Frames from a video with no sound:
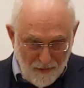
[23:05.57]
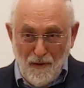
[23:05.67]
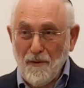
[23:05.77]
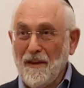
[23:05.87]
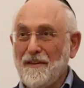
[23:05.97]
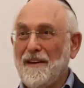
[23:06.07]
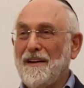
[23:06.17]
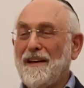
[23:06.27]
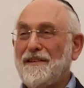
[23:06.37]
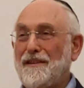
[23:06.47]
You know that
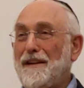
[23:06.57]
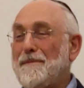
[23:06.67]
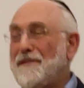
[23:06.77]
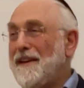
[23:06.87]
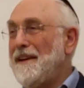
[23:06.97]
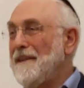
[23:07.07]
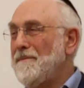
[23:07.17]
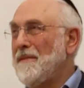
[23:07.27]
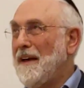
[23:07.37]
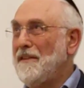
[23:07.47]
the Hasidim say,
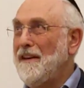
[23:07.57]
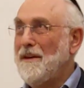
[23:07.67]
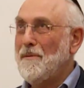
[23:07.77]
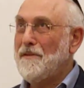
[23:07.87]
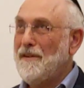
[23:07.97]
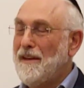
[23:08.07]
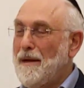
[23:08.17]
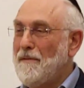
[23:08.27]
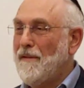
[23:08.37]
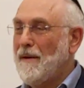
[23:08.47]
I think it was in the
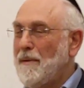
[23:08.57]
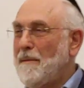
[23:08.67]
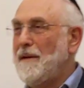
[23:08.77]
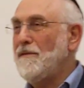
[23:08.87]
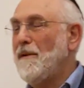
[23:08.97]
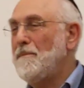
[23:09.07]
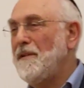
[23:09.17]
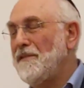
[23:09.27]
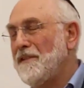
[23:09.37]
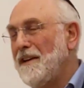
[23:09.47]
name of a Rav Doody from
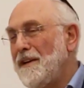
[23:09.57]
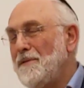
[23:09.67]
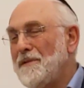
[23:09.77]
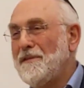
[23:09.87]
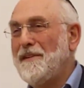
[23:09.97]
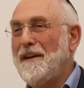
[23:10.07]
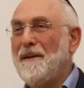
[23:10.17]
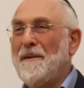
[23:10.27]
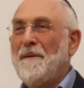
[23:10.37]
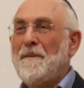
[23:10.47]
Chisra, he used to say
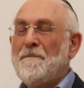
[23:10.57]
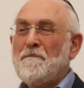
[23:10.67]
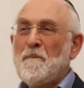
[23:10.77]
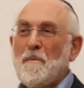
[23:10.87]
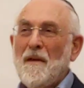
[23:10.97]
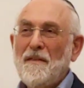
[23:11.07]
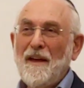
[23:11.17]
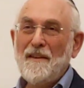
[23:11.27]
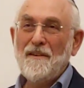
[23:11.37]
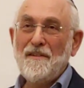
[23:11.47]

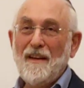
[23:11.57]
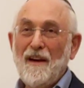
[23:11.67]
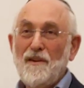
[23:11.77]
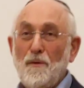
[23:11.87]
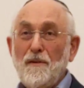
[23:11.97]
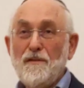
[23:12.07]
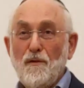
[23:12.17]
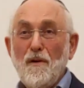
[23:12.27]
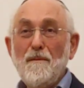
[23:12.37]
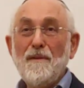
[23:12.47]
that there's a nuas
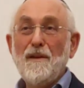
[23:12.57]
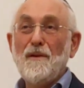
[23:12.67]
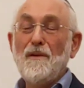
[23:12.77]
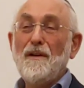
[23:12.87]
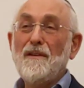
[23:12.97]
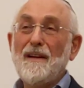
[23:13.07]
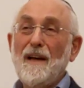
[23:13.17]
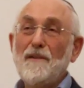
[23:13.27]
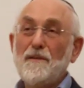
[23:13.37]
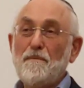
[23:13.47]
tvurim that you're not
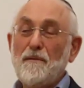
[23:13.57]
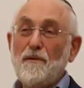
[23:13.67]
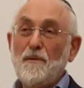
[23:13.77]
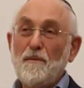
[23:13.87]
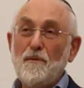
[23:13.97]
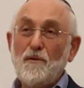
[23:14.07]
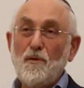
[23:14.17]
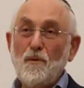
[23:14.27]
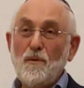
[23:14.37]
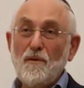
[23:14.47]
allowed
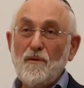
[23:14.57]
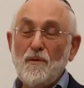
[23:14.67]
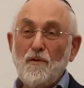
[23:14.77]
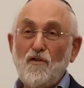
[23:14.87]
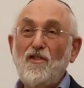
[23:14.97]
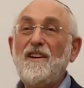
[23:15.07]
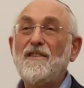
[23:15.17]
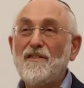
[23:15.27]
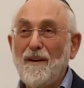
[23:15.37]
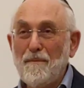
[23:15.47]
to
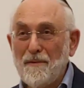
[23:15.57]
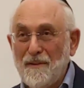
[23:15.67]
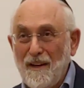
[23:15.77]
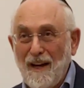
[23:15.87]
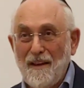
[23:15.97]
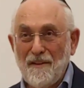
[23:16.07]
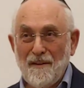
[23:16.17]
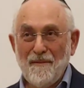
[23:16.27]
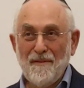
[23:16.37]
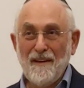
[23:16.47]
cheat somebody either.
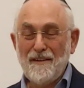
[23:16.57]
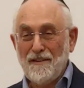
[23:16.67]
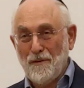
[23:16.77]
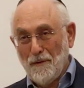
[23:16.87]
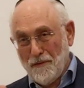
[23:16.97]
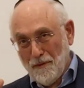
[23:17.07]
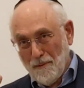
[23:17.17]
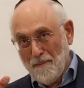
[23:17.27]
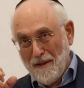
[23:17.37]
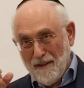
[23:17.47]
That is
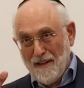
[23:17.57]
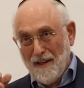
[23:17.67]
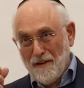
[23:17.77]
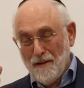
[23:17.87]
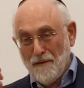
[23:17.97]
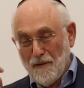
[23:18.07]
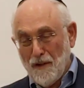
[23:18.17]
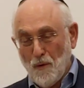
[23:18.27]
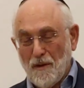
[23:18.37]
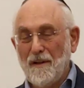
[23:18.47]
also in the gate of a
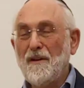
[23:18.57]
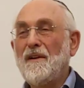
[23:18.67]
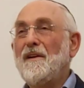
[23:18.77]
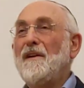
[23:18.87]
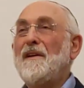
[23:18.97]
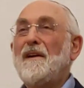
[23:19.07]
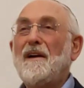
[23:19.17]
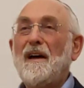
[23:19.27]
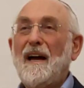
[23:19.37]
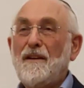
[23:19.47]
nuas.
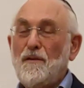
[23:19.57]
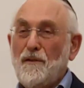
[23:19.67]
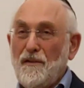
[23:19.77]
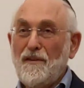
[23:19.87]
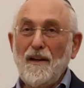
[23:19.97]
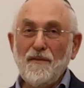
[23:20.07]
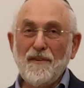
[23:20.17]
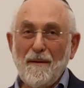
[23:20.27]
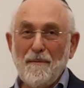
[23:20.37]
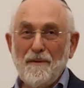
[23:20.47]
And to deceive
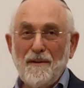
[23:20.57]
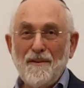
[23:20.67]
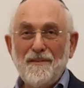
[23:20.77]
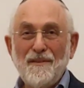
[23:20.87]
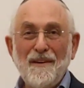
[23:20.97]
somebody.